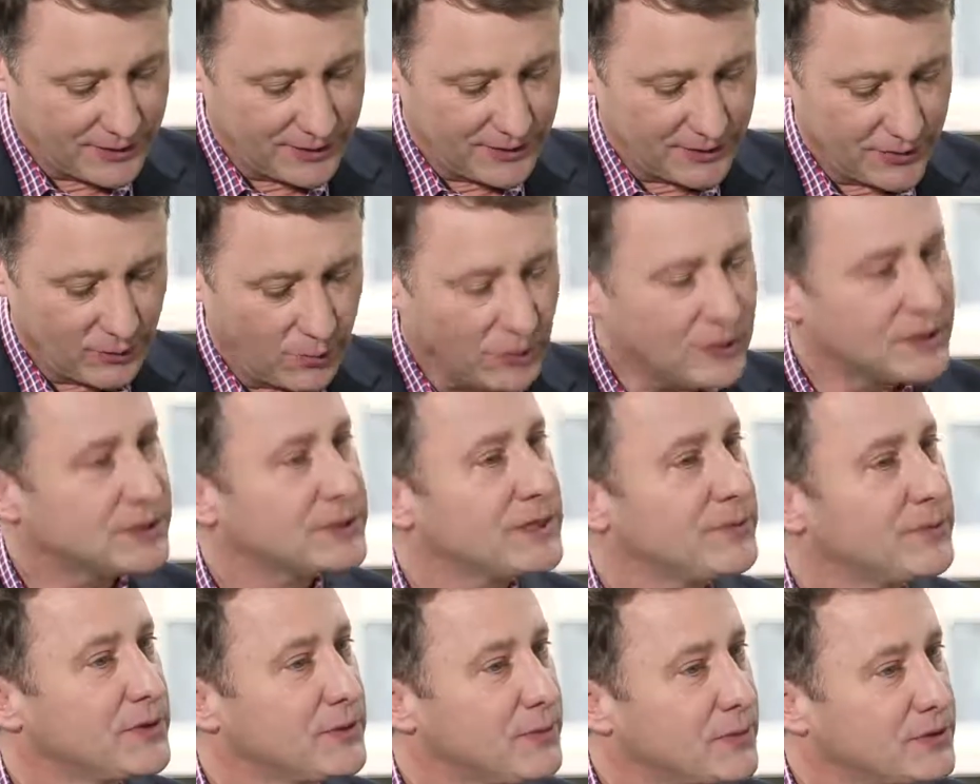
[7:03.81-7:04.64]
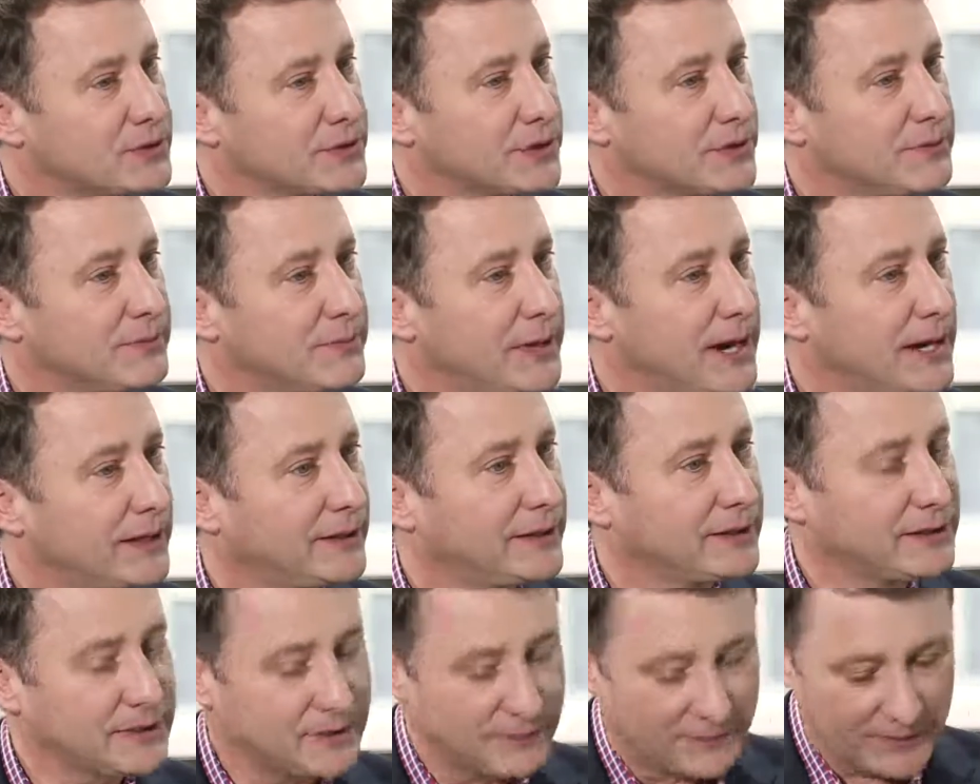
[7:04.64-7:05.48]
You know, what are some of the most
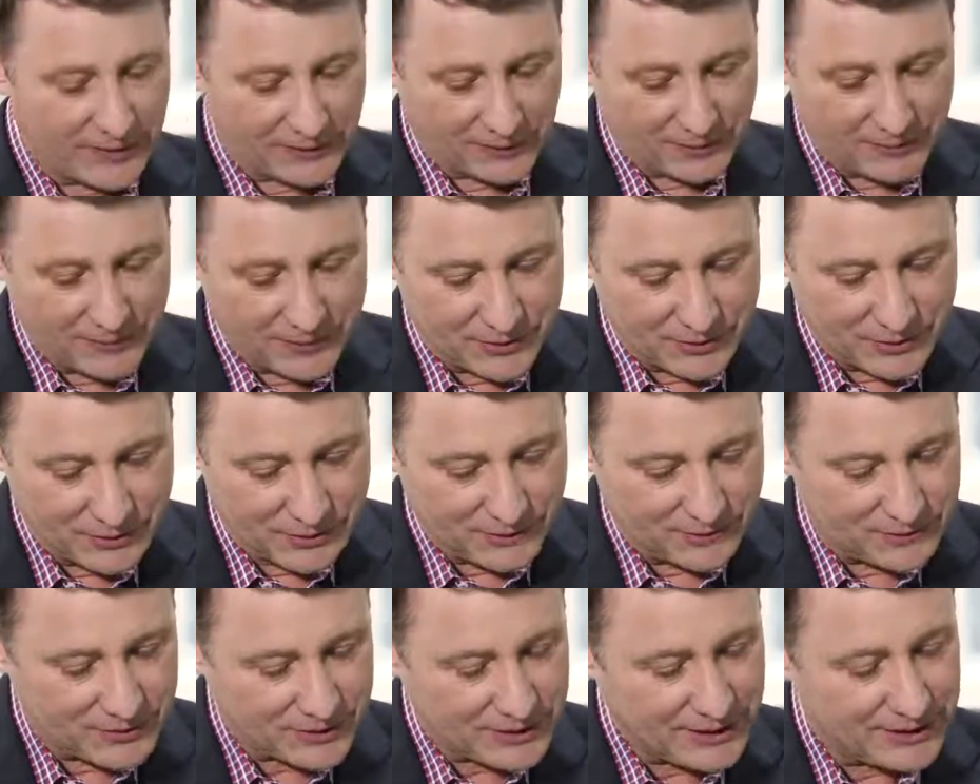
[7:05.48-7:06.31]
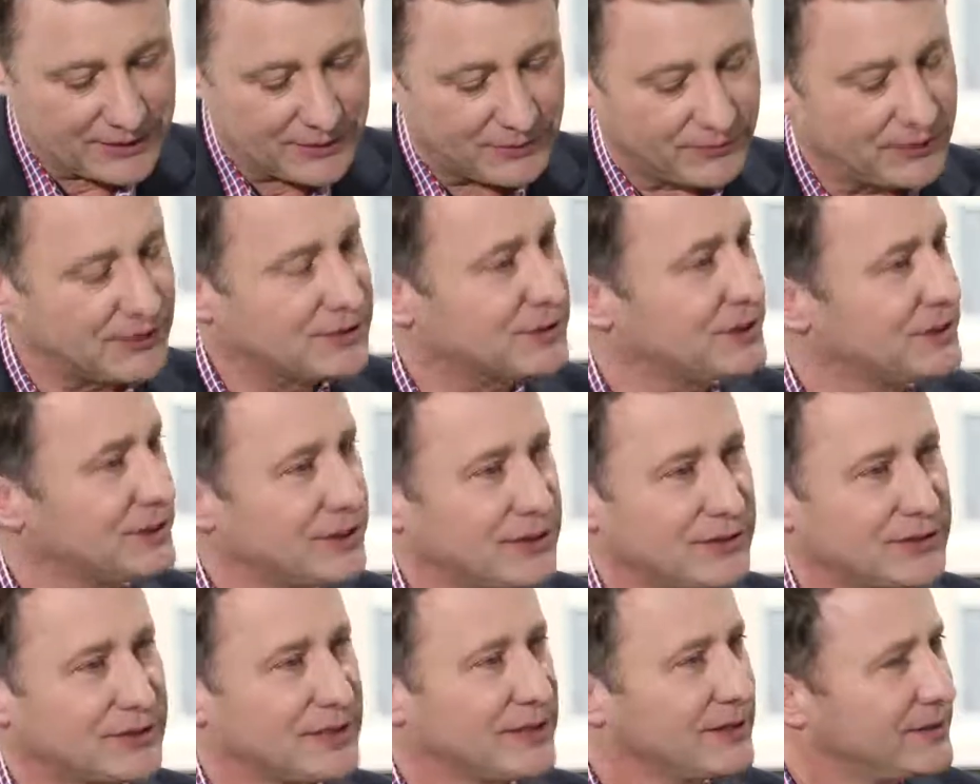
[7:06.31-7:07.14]
compelling developments you've seen in recent
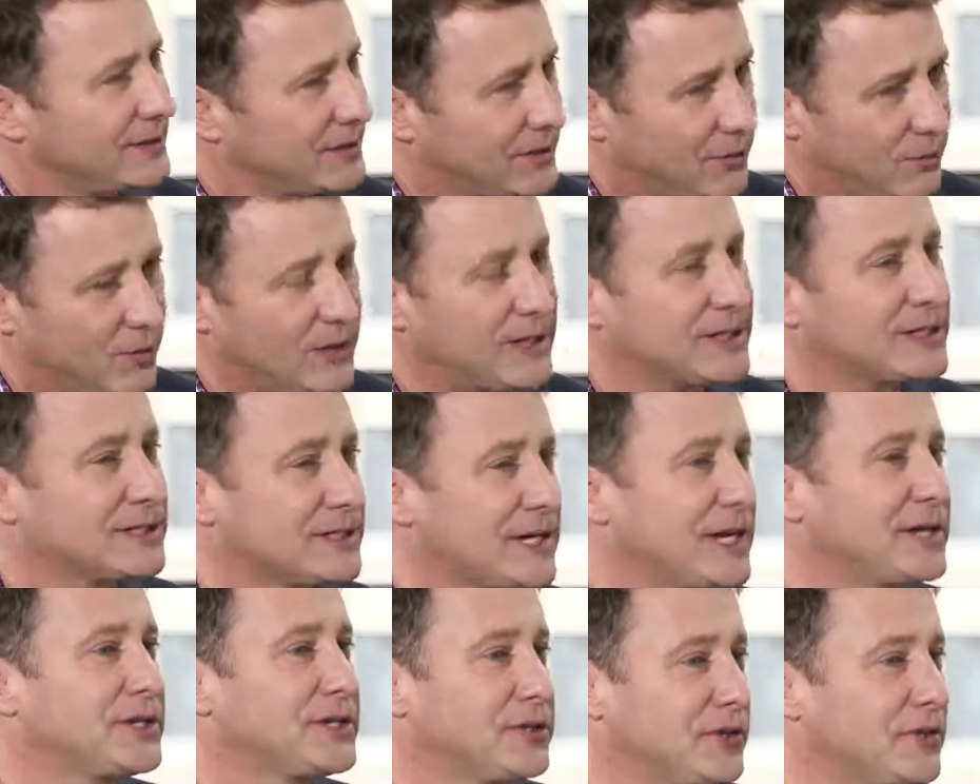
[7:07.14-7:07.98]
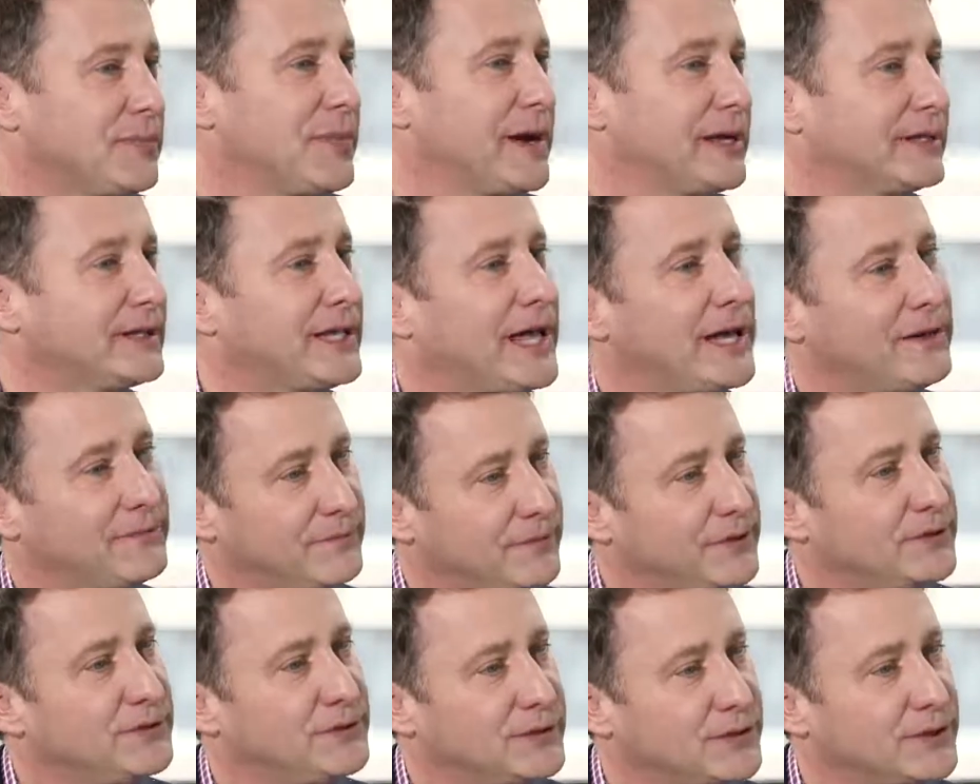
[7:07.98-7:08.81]
years? You know, what excites you about that
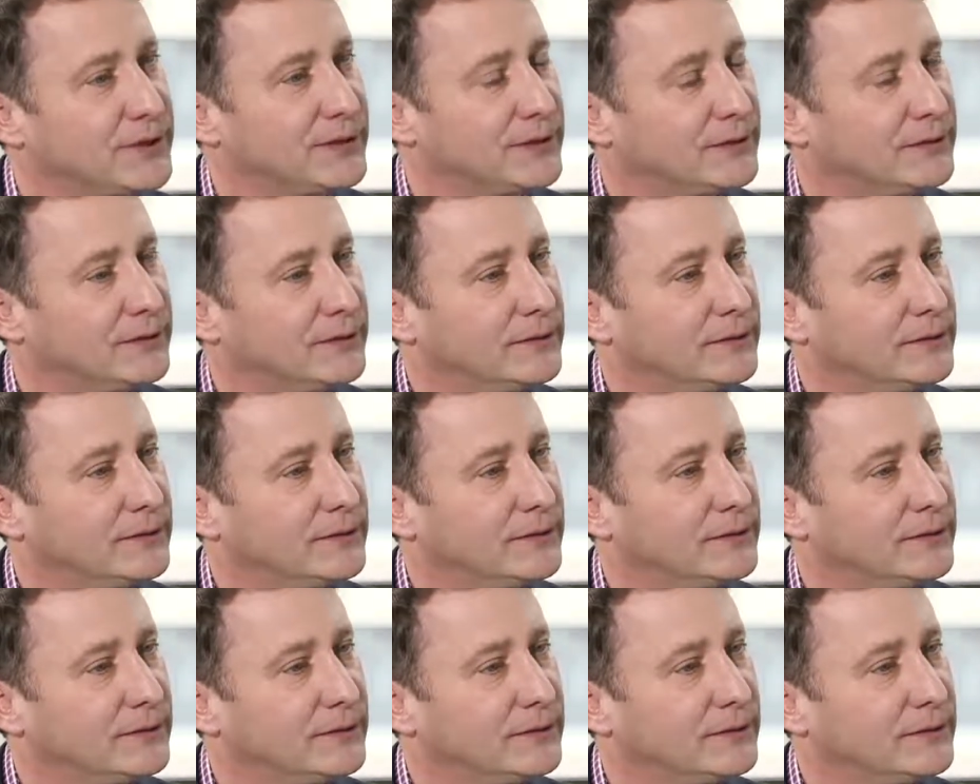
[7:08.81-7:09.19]
future?